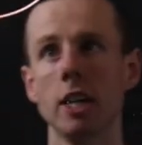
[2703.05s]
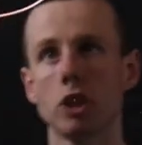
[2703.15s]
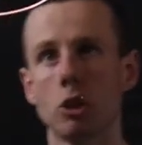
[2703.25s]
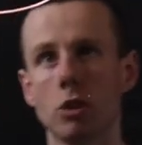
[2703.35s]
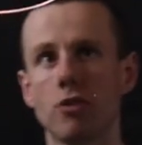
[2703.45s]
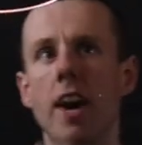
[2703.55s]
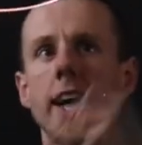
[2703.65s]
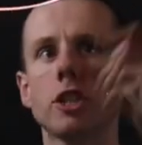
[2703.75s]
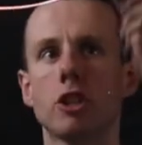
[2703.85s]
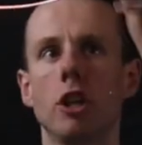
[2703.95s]
So as
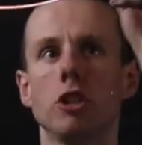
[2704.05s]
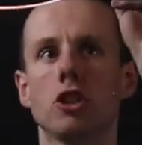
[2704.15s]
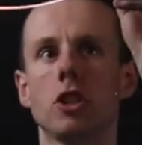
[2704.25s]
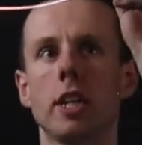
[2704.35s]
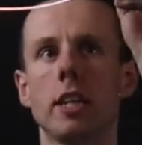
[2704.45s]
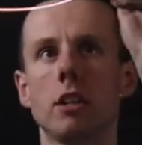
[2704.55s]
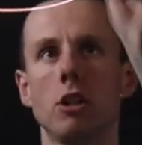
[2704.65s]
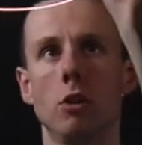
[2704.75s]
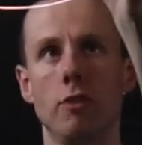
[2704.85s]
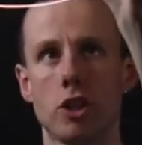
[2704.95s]
phi starts, you
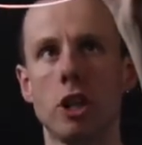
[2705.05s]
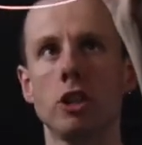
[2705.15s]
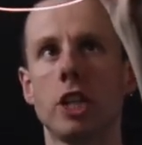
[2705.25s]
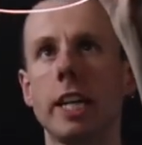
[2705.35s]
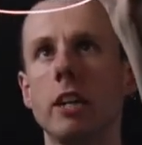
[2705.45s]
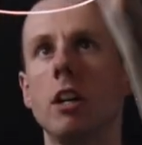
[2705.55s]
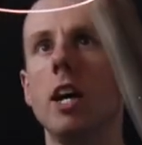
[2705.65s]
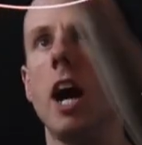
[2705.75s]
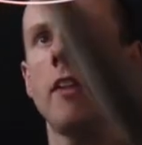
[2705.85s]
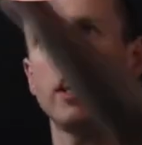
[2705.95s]
know, if it starts here
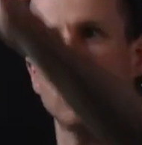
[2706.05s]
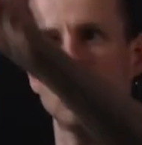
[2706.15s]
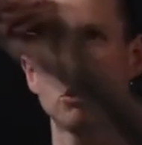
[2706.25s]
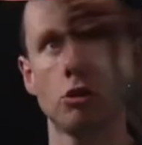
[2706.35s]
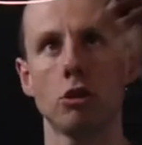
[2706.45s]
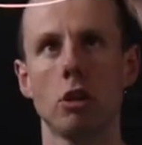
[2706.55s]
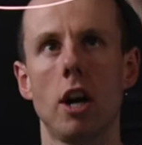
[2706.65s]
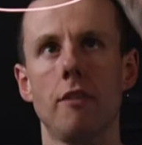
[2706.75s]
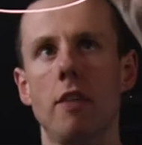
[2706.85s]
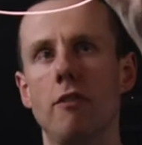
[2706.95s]
and then goes through
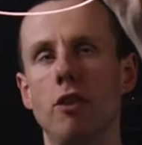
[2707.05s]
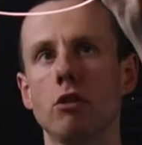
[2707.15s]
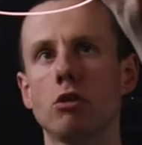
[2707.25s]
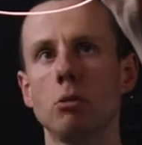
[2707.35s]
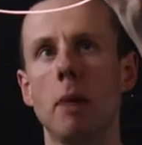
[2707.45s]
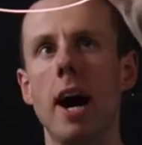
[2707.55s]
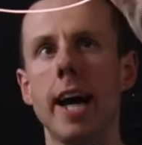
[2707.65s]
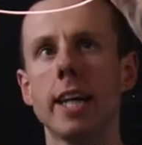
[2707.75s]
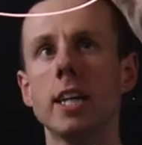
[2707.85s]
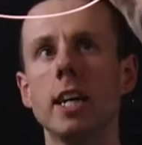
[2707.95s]
a full 2
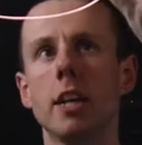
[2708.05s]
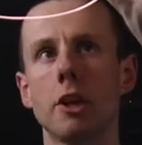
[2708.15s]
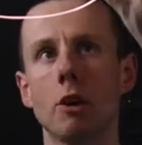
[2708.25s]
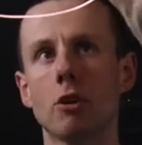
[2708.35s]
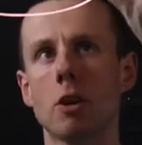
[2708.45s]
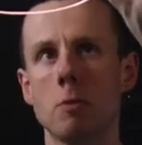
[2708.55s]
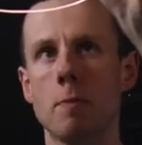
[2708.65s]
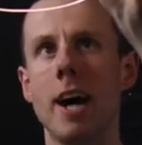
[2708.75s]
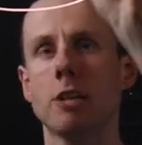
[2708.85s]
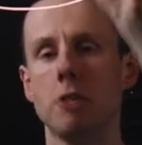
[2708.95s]
pi, the Earth comes
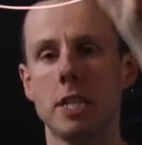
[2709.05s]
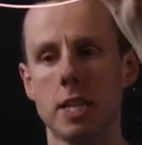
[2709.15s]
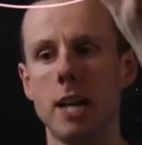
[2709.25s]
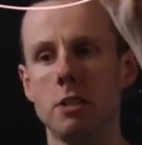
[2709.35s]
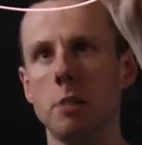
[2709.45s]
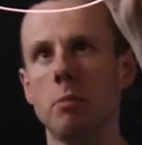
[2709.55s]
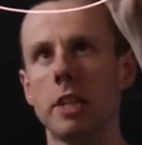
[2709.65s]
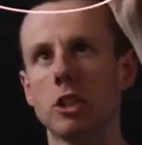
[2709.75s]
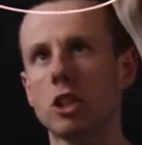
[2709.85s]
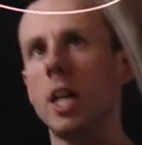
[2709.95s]
back to the exact same
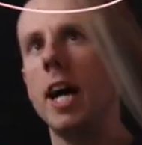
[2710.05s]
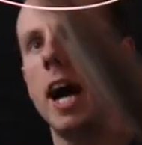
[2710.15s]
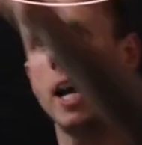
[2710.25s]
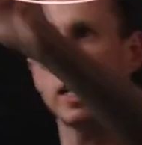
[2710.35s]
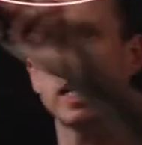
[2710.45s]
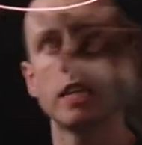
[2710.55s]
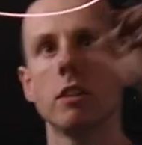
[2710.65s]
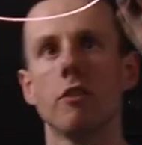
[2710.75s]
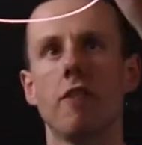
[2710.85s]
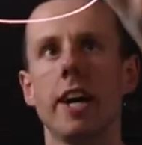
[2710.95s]
place. And
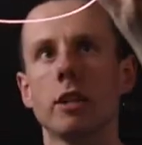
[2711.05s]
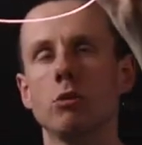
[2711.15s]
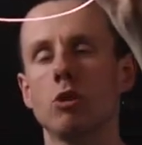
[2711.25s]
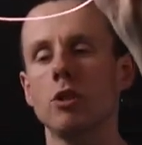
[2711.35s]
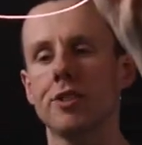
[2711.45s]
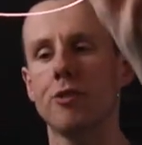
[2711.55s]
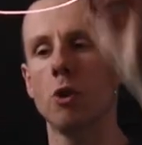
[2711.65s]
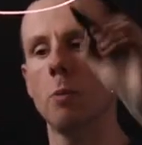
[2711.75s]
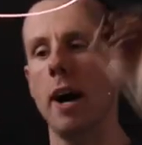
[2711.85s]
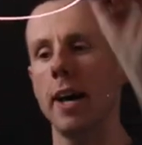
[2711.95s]
again, phi goes on to
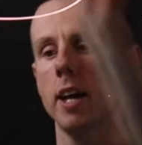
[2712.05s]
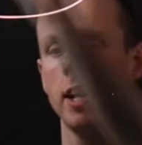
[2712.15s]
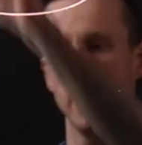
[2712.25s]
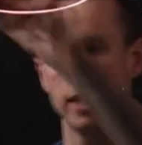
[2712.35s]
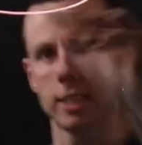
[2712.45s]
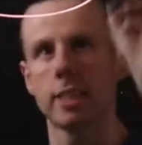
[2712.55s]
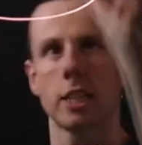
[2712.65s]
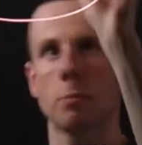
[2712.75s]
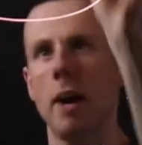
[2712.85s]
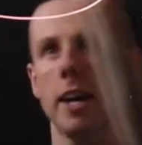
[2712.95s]
4 pi and to
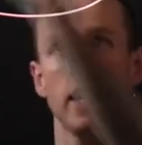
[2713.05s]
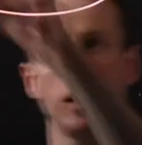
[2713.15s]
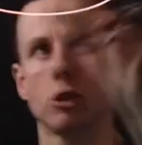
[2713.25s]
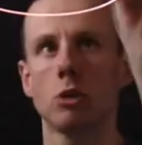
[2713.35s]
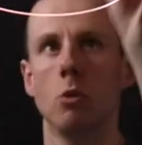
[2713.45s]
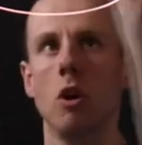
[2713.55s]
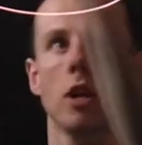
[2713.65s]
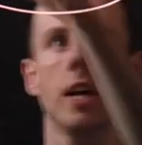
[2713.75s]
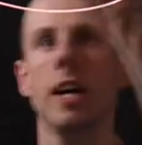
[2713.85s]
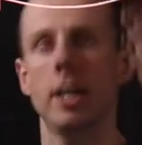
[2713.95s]
6 pi and so on
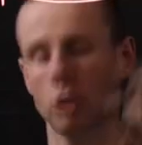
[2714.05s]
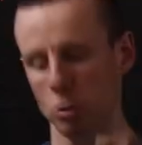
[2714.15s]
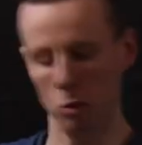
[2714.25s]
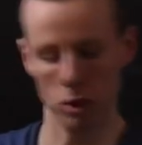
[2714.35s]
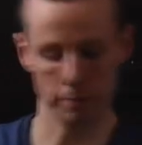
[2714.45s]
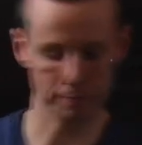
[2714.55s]
and so on.